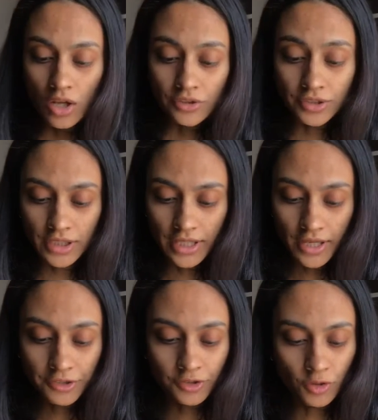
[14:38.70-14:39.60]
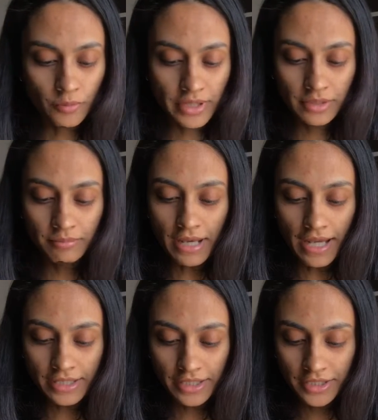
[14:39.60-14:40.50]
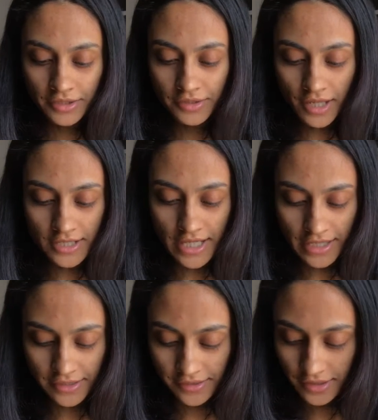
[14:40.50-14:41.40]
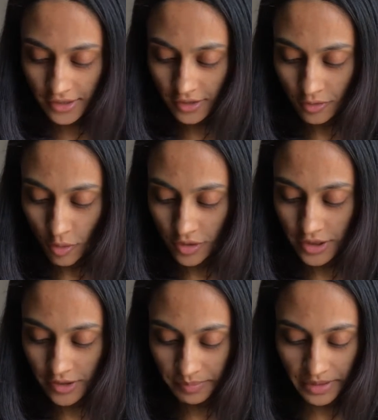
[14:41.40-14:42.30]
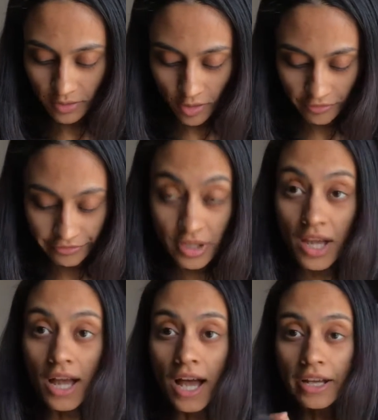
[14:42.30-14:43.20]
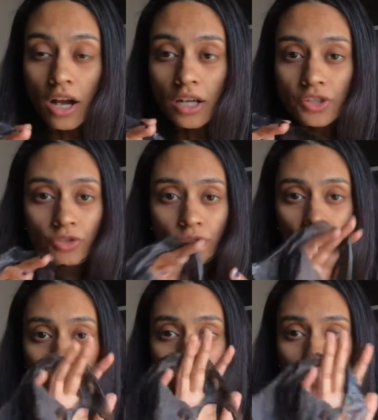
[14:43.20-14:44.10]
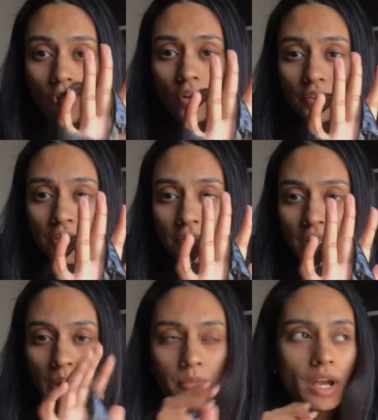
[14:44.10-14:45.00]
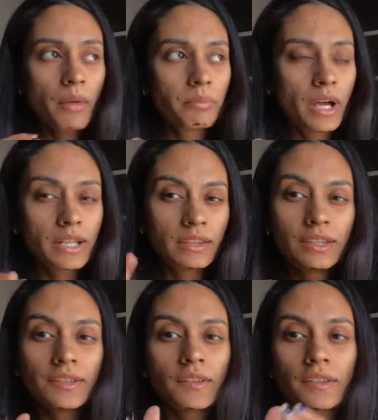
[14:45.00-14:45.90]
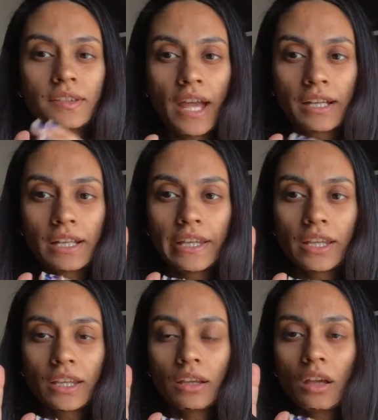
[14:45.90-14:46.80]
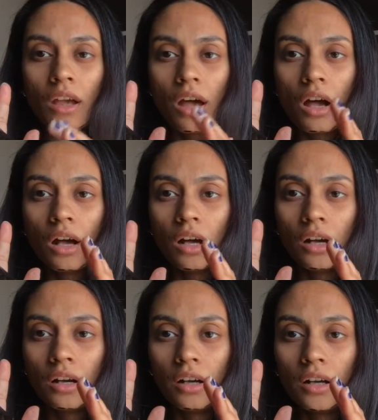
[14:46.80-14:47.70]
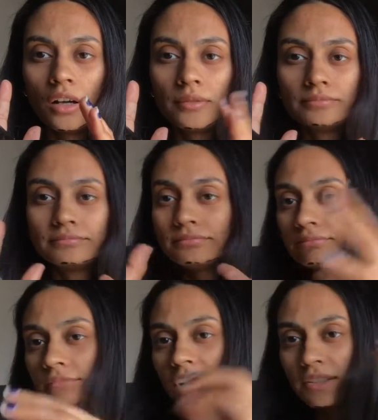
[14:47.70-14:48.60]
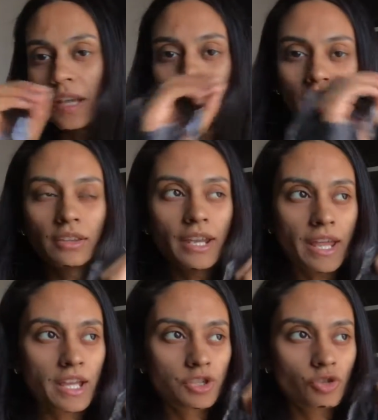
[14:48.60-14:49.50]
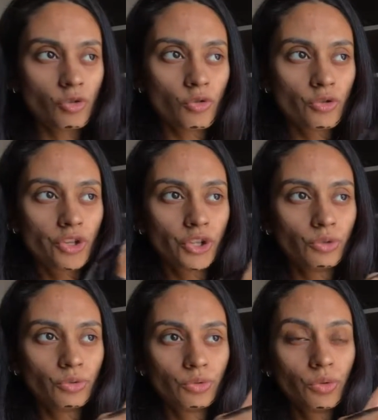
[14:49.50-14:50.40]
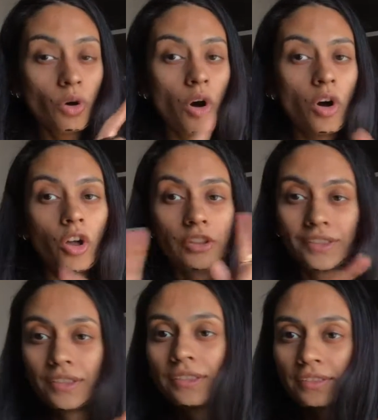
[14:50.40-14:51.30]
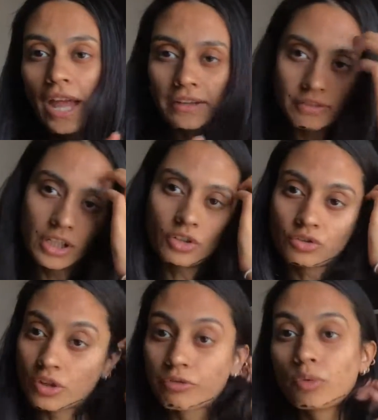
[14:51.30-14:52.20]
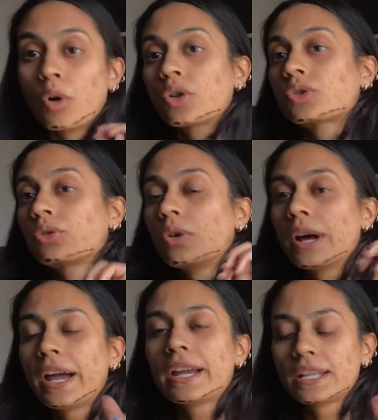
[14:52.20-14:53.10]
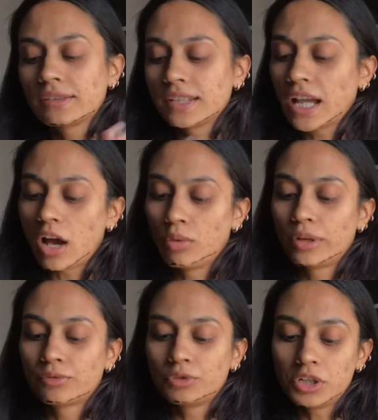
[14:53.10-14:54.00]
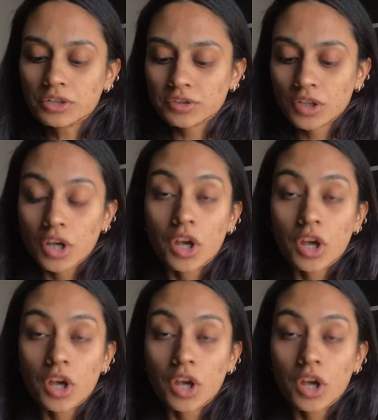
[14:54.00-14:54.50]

So there are so many blackheads and dead skin on this peel off. I can't show you on this camera, but this is exactly the same thing that I showed you on that video. So if you want to go ahead and see how it works,